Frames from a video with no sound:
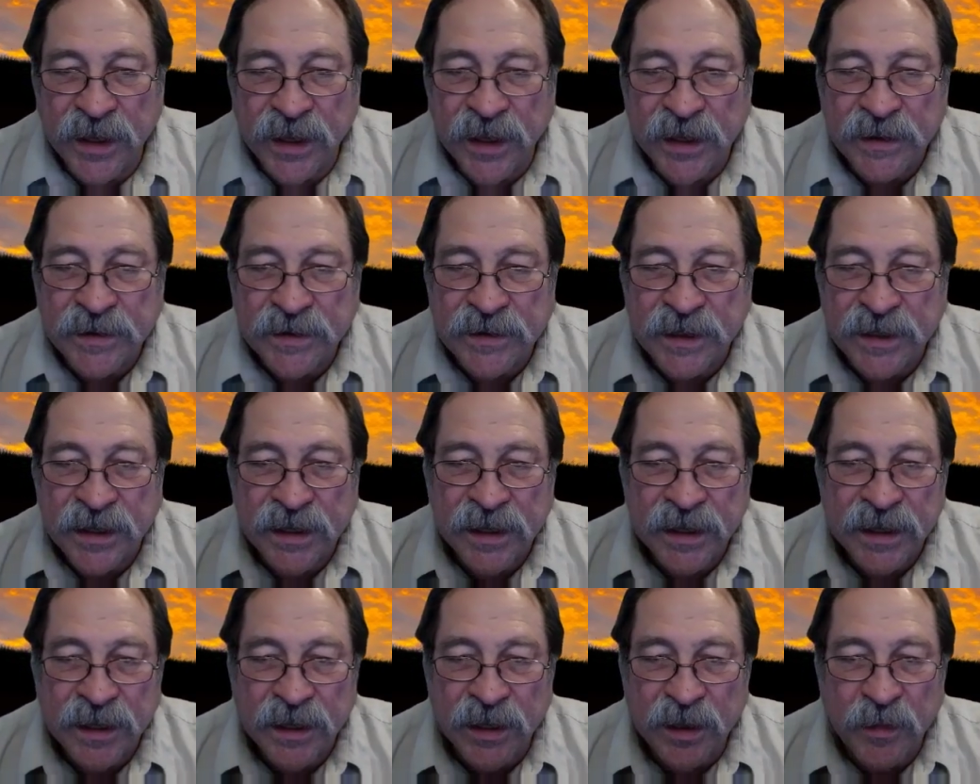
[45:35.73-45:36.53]
get
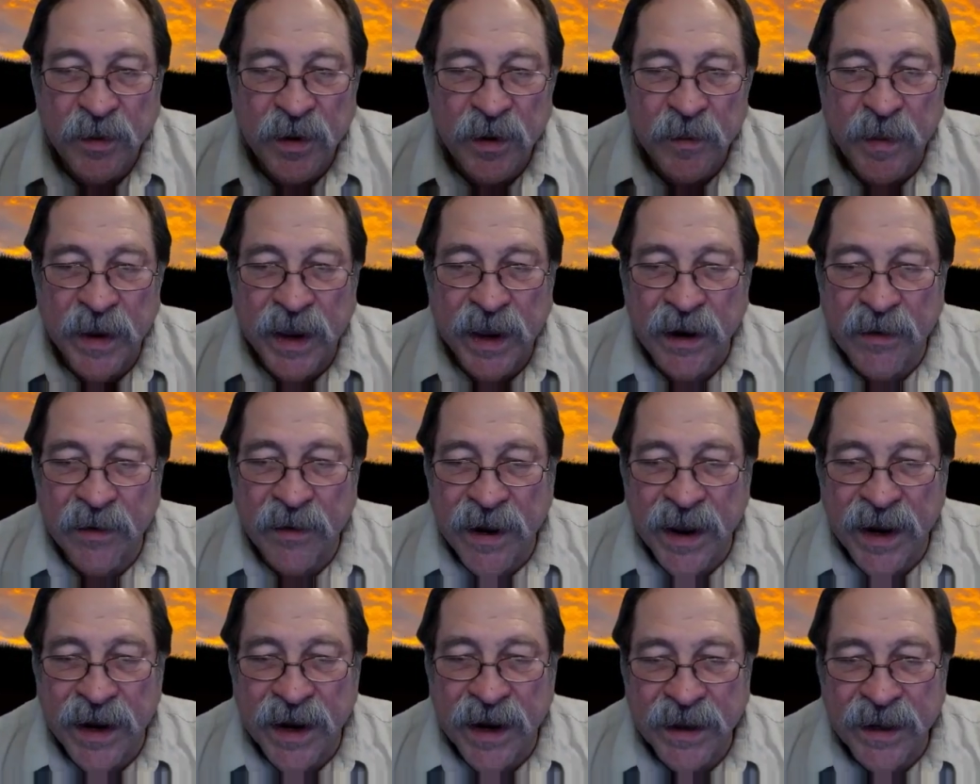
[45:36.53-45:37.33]
a little bit
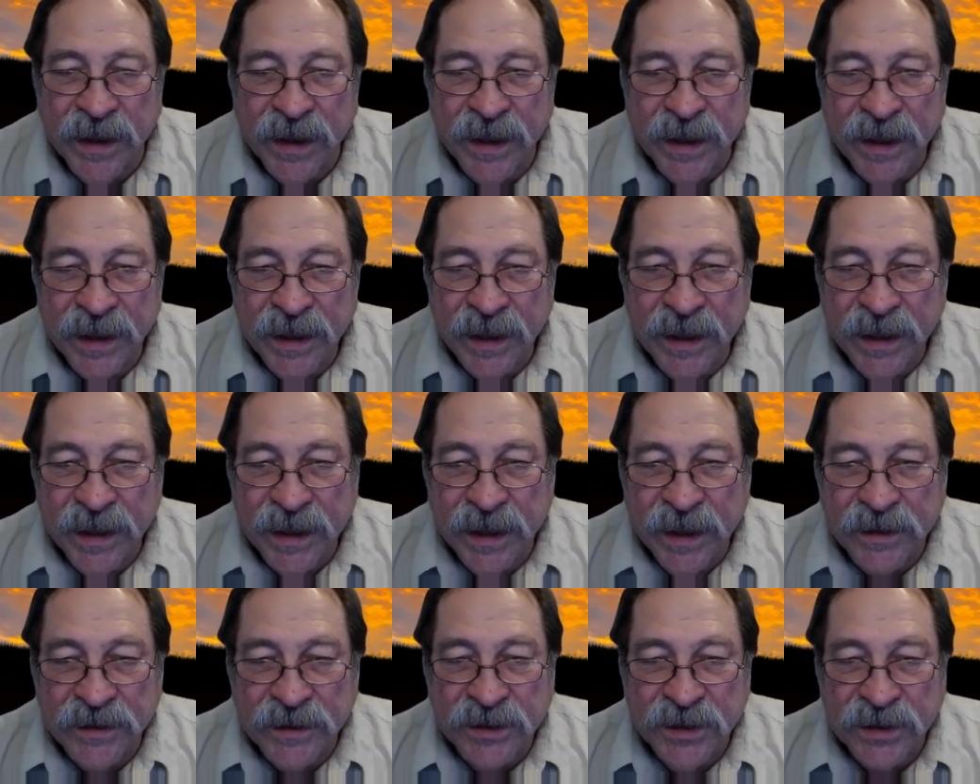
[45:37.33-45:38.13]
better at it
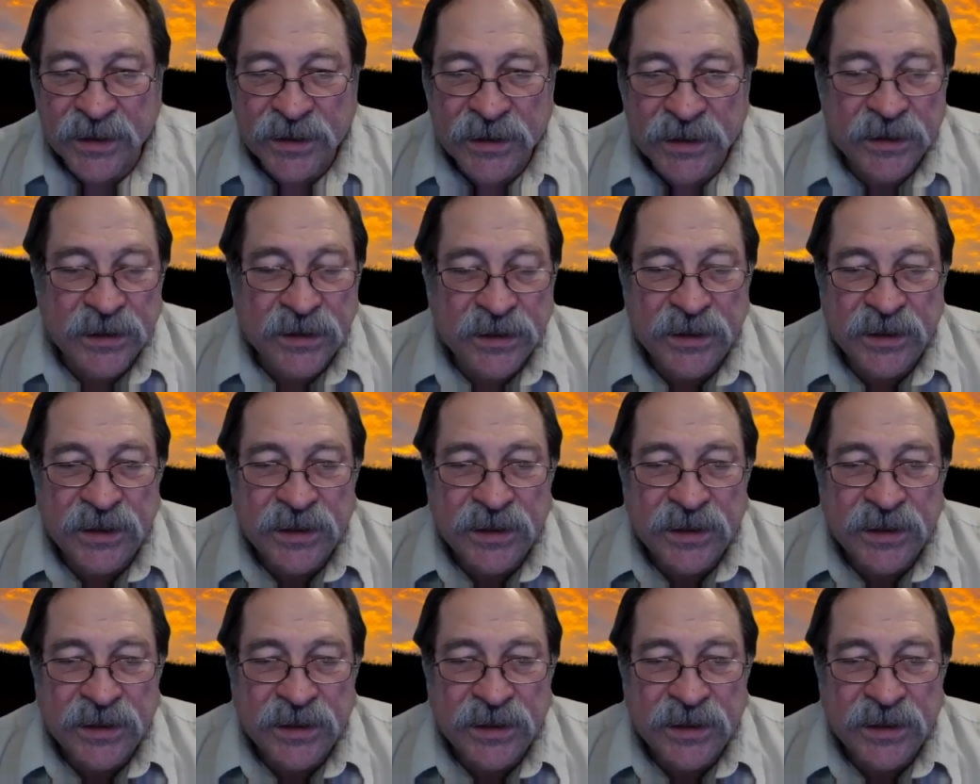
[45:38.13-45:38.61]
and just